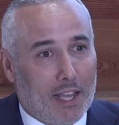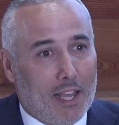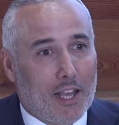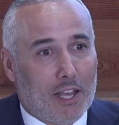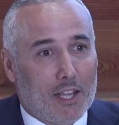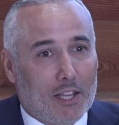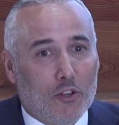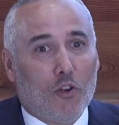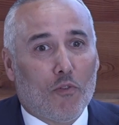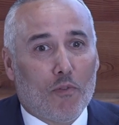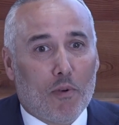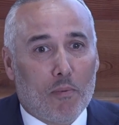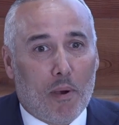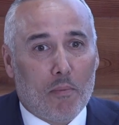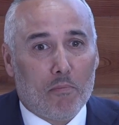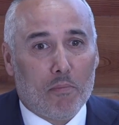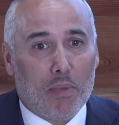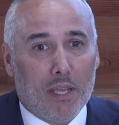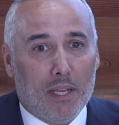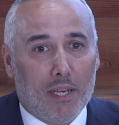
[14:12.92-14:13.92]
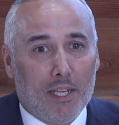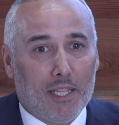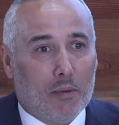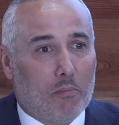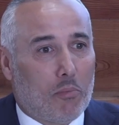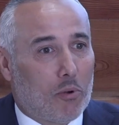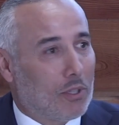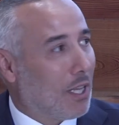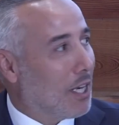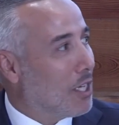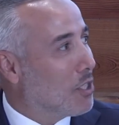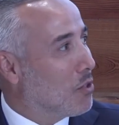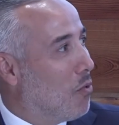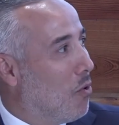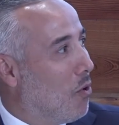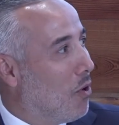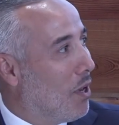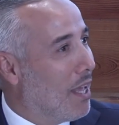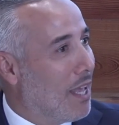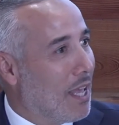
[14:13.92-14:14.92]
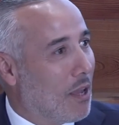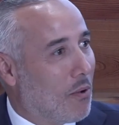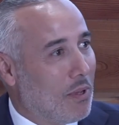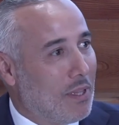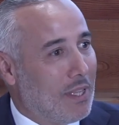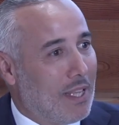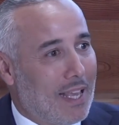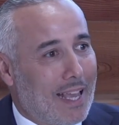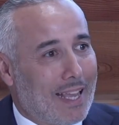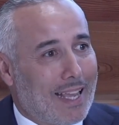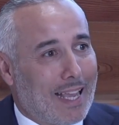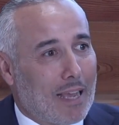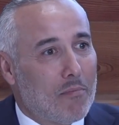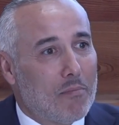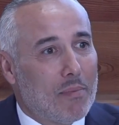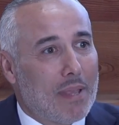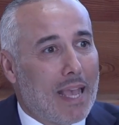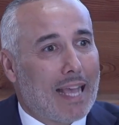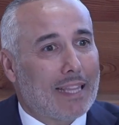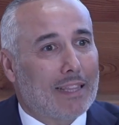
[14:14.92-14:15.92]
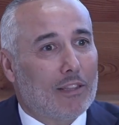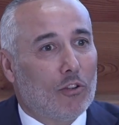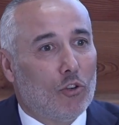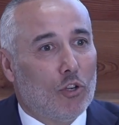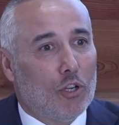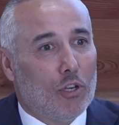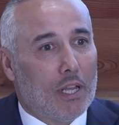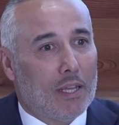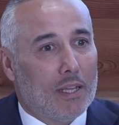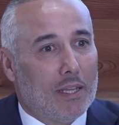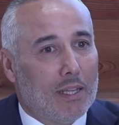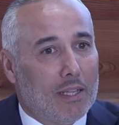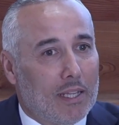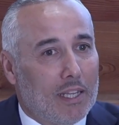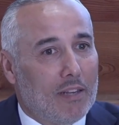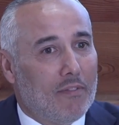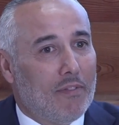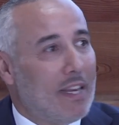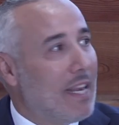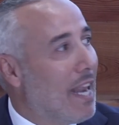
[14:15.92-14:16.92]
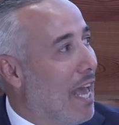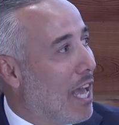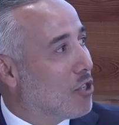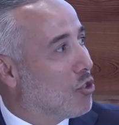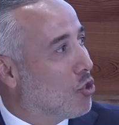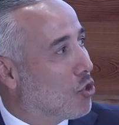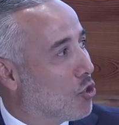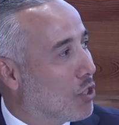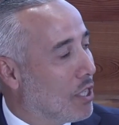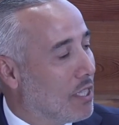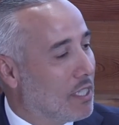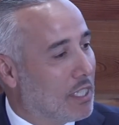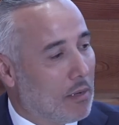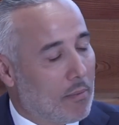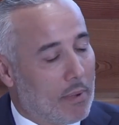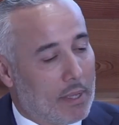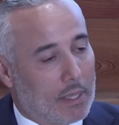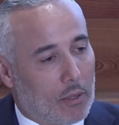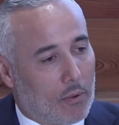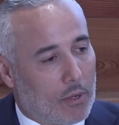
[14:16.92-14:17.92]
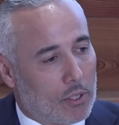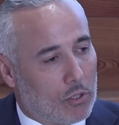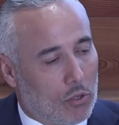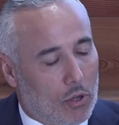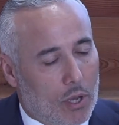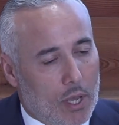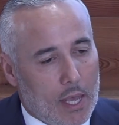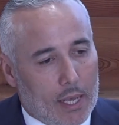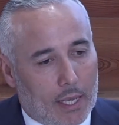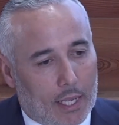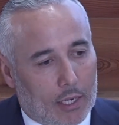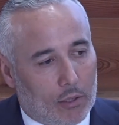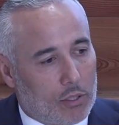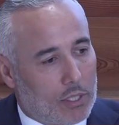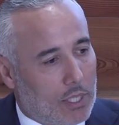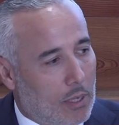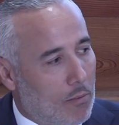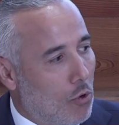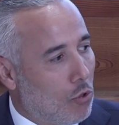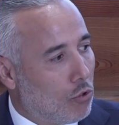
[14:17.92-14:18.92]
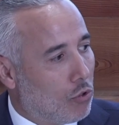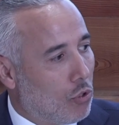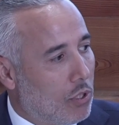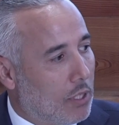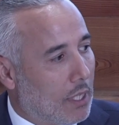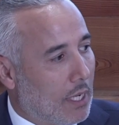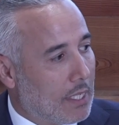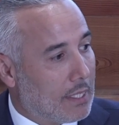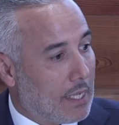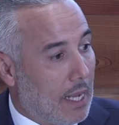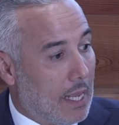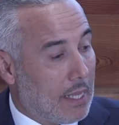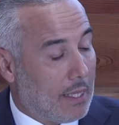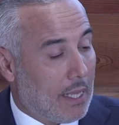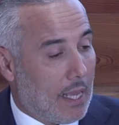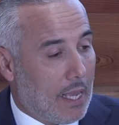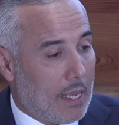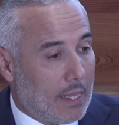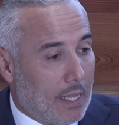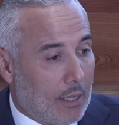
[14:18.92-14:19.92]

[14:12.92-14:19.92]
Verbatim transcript: Now the mayors have the problem of having school buses because in one municipality uh, uh,